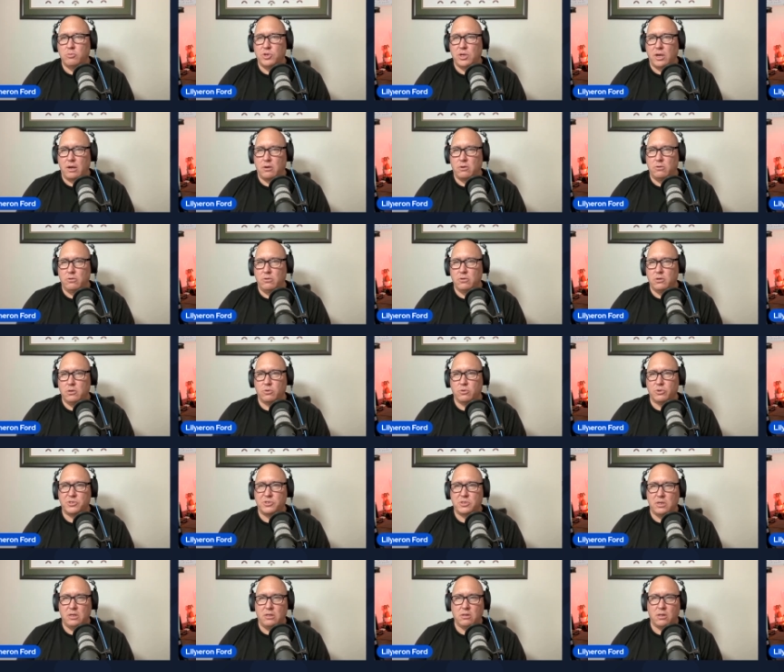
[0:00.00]
channel, you'll
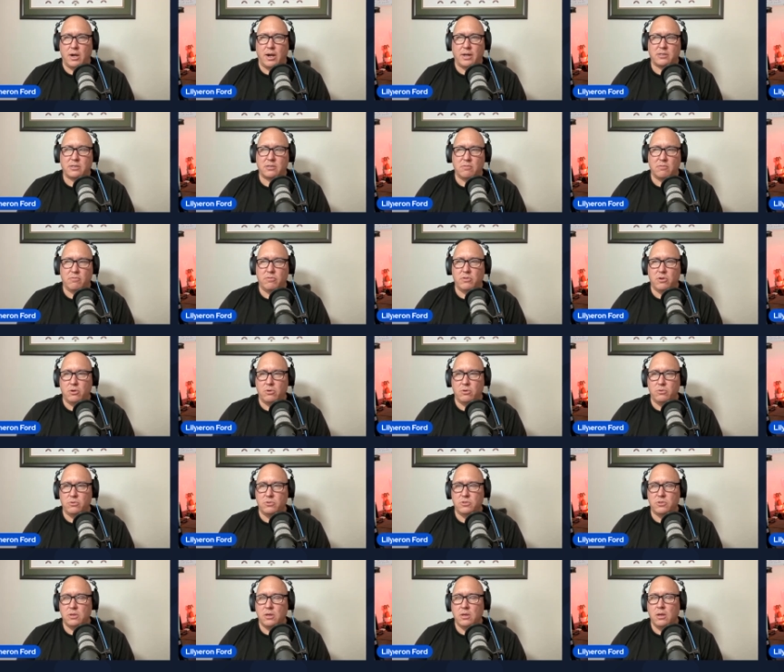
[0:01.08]
see lots of
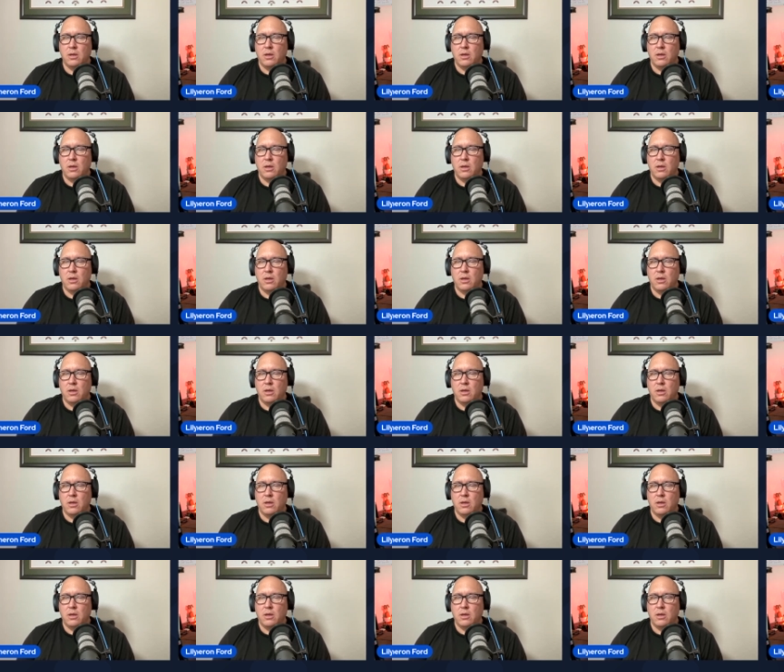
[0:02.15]
those